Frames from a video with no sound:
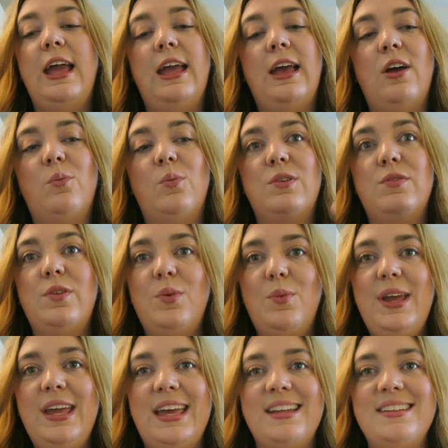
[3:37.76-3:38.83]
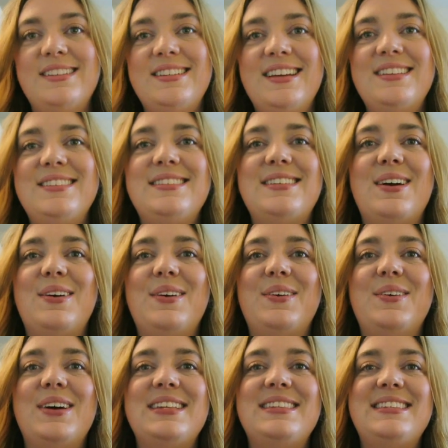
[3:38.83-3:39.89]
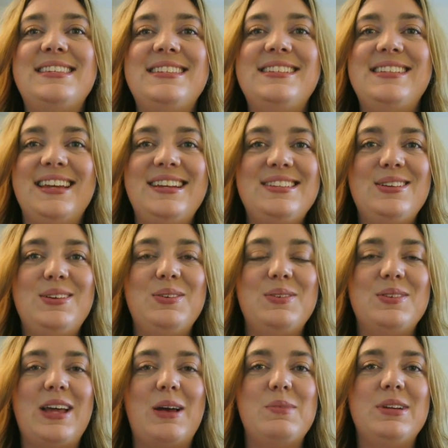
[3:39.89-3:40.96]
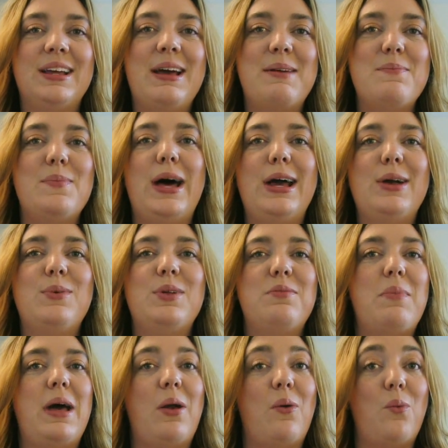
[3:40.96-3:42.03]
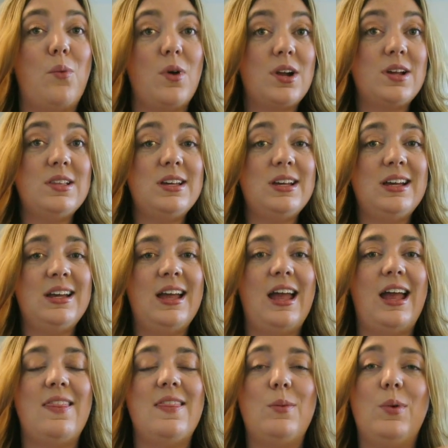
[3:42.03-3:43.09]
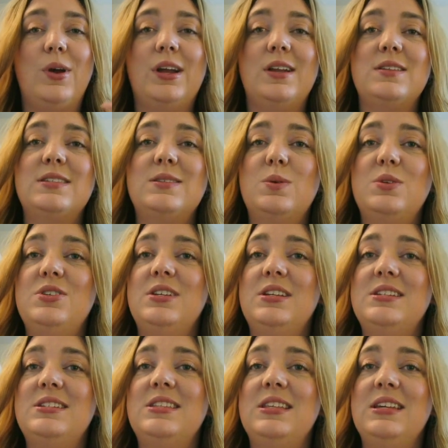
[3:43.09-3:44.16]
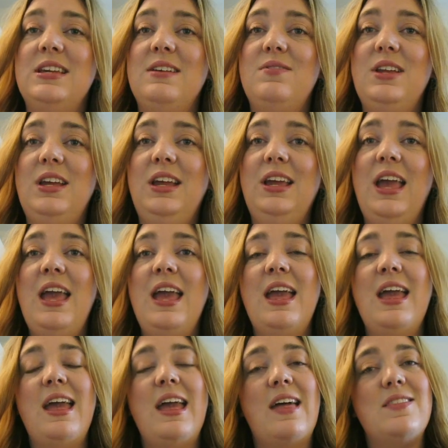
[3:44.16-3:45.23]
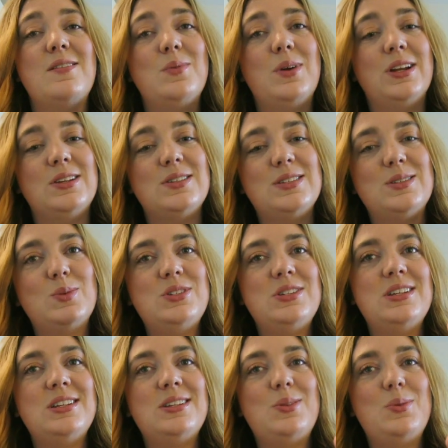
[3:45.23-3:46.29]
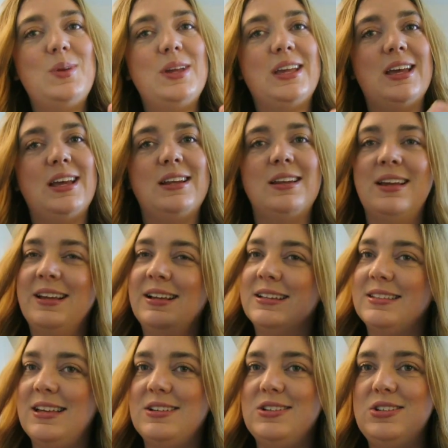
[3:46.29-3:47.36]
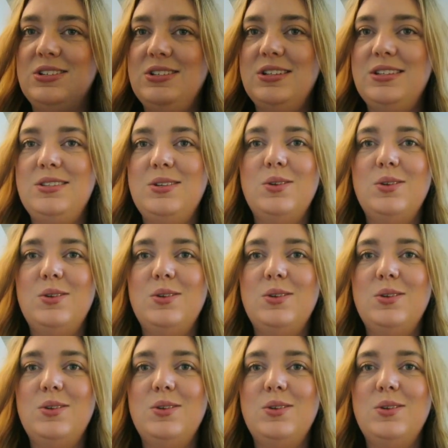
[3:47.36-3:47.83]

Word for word: and one for the weekend. So stay tuned. I'm going to come back with my work look, and then we're going to switch it into the evening. And then we're going to switch it into the weekend, because I just